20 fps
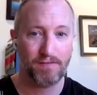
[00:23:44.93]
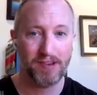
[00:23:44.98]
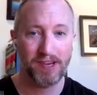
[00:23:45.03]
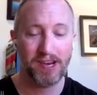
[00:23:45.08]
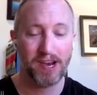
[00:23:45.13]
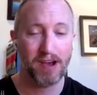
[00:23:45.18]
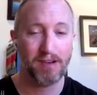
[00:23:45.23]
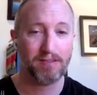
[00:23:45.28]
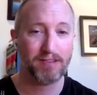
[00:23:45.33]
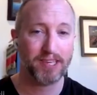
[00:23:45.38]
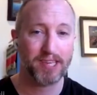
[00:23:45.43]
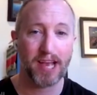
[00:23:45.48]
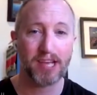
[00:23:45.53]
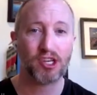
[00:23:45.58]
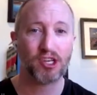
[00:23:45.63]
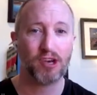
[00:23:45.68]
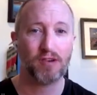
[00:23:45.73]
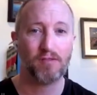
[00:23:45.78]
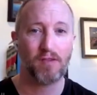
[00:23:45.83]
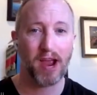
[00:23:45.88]

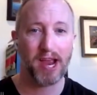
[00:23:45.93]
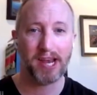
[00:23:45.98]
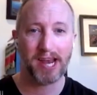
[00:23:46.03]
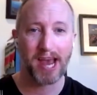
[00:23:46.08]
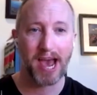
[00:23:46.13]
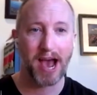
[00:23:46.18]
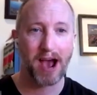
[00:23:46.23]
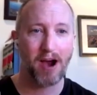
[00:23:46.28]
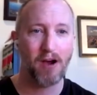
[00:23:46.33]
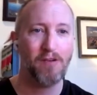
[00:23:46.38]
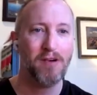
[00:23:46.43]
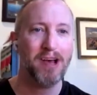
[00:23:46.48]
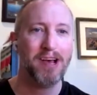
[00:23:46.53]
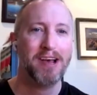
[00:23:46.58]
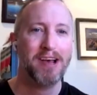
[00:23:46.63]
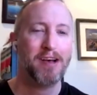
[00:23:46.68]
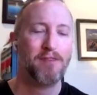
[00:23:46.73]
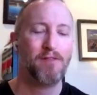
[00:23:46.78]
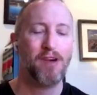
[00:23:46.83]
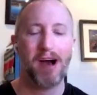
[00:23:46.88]
session right now,
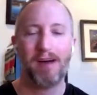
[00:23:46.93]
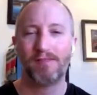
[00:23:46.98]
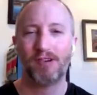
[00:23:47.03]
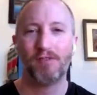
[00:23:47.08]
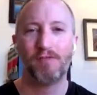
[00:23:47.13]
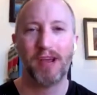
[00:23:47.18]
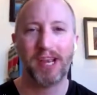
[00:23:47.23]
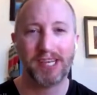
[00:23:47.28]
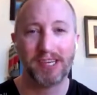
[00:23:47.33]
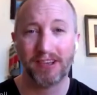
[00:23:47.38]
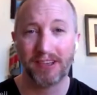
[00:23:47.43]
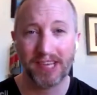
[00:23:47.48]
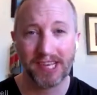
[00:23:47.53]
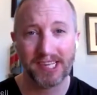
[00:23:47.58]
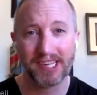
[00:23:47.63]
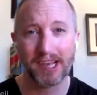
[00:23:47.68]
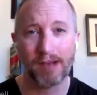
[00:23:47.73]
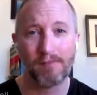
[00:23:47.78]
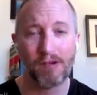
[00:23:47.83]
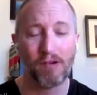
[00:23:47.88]
we'll have to wait till this
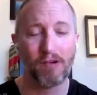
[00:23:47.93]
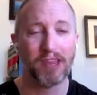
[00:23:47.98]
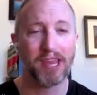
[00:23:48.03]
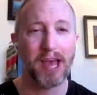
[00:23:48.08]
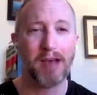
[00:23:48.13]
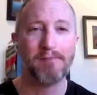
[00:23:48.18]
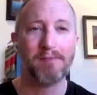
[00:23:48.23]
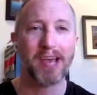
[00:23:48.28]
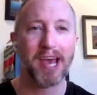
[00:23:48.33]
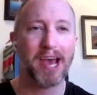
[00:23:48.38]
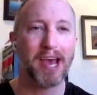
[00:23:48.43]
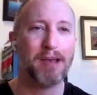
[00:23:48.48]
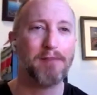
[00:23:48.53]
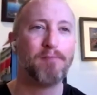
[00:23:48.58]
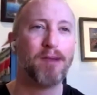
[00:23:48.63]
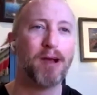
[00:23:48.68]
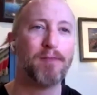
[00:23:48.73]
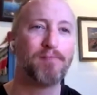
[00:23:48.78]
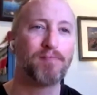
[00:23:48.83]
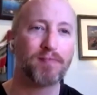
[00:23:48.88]
summer with MK,
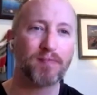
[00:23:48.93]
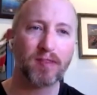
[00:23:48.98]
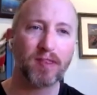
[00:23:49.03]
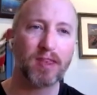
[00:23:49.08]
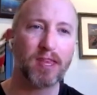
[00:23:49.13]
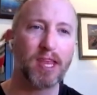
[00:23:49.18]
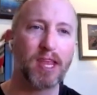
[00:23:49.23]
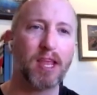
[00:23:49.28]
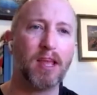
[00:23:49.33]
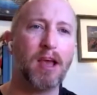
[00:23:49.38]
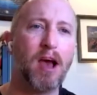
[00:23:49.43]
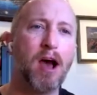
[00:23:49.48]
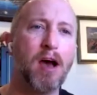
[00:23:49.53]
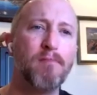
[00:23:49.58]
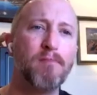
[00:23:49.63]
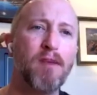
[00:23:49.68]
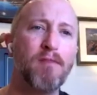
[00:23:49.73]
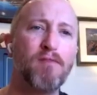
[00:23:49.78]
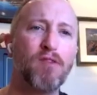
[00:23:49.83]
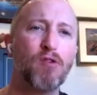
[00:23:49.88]
but
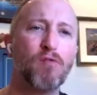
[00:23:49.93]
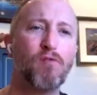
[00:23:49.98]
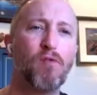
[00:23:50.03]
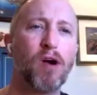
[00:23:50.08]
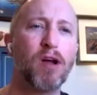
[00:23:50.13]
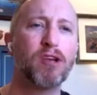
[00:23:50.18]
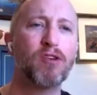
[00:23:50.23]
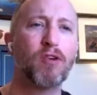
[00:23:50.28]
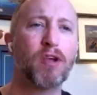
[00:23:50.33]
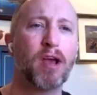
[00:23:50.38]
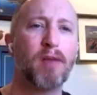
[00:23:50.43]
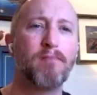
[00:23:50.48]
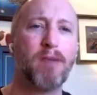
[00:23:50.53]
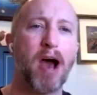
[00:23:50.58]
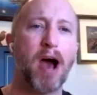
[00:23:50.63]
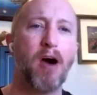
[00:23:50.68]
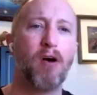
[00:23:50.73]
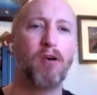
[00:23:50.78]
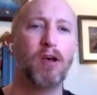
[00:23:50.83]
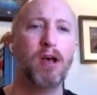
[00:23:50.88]
if you're wondering
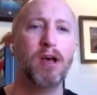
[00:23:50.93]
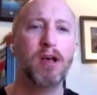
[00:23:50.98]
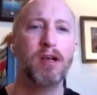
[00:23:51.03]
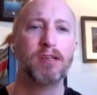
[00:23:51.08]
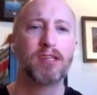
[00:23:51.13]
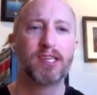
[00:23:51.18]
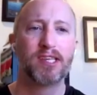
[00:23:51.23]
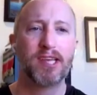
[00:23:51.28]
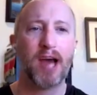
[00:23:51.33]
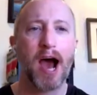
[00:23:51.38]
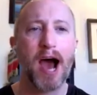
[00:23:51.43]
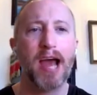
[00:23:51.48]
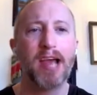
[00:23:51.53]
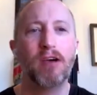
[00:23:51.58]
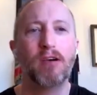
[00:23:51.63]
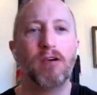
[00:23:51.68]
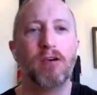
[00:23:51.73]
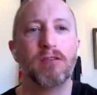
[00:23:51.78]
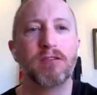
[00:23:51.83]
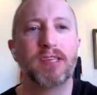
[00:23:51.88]
about
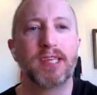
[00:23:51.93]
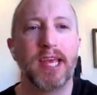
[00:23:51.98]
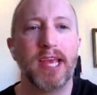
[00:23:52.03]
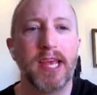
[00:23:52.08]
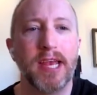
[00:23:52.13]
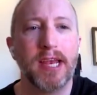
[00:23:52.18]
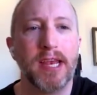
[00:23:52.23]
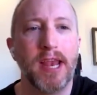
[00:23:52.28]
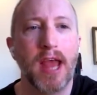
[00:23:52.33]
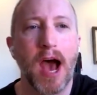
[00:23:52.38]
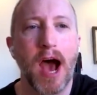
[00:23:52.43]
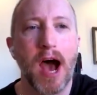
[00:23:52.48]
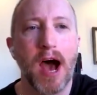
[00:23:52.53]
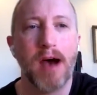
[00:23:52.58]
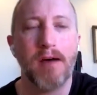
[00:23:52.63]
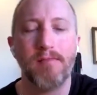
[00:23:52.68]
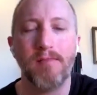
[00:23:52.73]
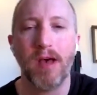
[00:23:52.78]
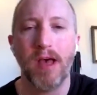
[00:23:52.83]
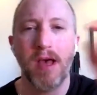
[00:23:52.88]
styles in
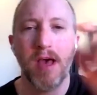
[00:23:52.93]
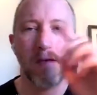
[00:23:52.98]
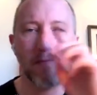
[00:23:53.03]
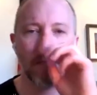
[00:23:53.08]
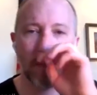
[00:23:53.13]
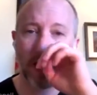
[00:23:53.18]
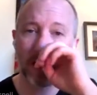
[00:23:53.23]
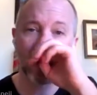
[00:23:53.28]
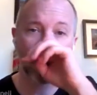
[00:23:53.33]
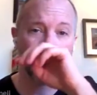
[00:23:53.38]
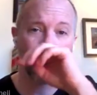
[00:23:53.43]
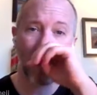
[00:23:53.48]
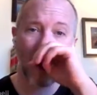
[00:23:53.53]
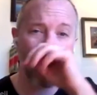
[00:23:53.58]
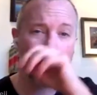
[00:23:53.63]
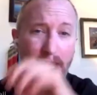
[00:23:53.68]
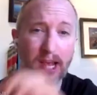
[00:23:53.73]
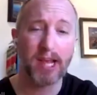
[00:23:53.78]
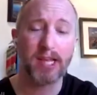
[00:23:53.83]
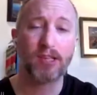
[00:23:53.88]
major
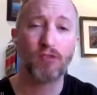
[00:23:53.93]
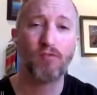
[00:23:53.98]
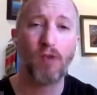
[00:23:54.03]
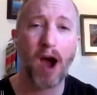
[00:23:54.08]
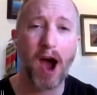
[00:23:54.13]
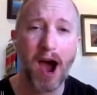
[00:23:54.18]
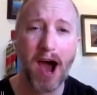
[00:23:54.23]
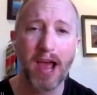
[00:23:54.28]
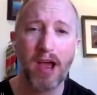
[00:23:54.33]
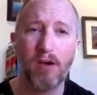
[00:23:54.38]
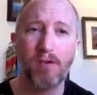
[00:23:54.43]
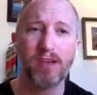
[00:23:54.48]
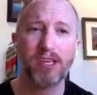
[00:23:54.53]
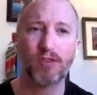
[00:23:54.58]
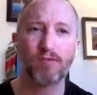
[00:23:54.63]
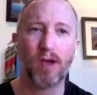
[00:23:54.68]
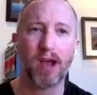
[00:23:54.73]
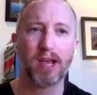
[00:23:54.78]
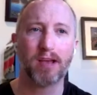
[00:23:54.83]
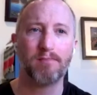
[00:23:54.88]
markets, what I always
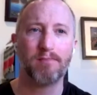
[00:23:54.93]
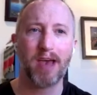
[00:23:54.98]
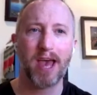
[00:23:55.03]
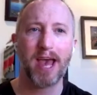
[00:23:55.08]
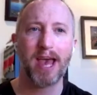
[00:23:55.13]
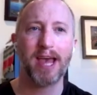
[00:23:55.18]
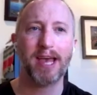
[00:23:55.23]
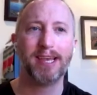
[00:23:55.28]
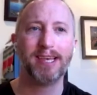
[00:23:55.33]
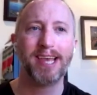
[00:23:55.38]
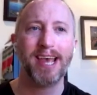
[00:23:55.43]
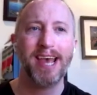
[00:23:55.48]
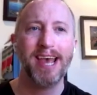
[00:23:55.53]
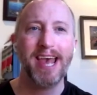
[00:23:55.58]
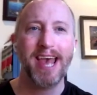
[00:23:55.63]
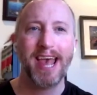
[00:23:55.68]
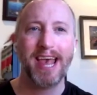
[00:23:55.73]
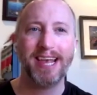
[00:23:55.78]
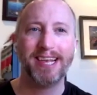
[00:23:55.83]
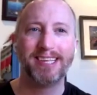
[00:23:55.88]
recommend
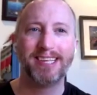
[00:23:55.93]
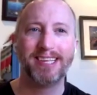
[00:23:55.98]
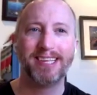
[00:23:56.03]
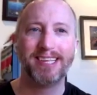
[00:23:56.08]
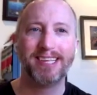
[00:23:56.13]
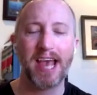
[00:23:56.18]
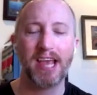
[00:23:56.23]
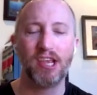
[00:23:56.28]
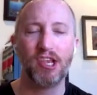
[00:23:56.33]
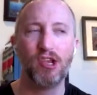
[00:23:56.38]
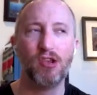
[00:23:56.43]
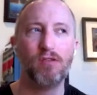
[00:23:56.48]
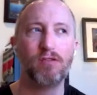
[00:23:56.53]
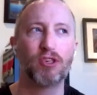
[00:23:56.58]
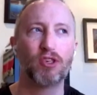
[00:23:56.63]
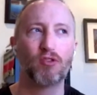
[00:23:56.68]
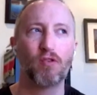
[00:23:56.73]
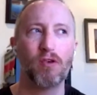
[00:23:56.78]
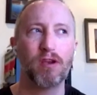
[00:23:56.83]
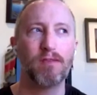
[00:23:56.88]
is that you
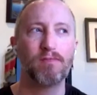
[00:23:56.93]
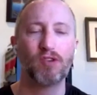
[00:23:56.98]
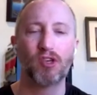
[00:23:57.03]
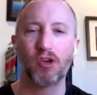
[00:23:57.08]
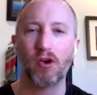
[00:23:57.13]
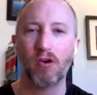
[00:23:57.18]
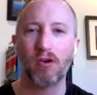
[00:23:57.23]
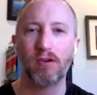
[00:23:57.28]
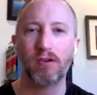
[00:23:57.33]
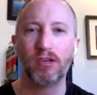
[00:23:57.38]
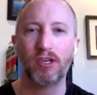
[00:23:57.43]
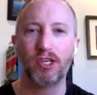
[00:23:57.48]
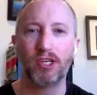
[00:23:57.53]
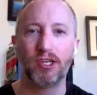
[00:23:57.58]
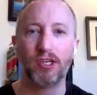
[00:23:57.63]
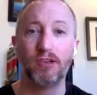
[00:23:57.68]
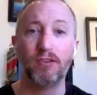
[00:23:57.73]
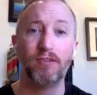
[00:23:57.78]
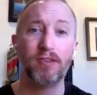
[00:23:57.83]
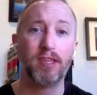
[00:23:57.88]
sort of turn
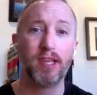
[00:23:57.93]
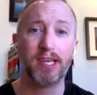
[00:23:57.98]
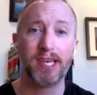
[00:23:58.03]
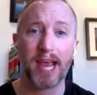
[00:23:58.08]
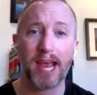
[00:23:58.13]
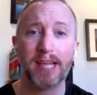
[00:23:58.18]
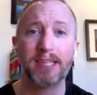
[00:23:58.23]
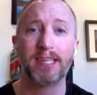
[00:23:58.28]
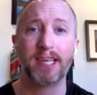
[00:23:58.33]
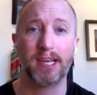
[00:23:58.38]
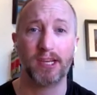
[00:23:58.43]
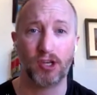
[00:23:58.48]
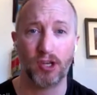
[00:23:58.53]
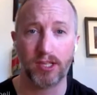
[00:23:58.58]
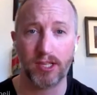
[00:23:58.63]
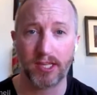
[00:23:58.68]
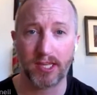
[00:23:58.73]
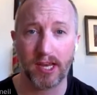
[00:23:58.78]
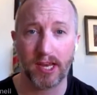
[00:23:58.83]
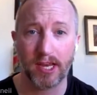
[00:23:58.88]
to the dance
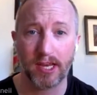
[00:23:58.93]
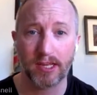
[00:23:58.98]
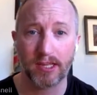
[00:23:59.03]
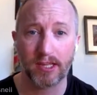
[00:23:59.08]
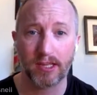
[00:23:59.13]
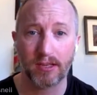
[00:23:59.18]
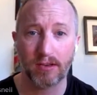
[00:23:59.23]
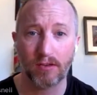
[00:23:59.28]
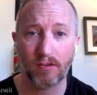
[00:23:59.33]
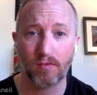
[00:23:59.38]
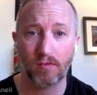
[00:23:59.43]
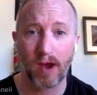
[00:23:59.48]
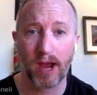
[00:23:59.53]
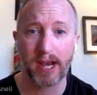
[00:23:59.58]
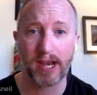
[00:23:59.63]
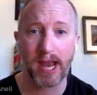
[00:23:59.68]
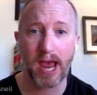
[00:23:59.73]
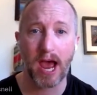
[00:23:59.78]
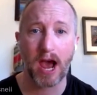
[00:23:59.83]
agencies right now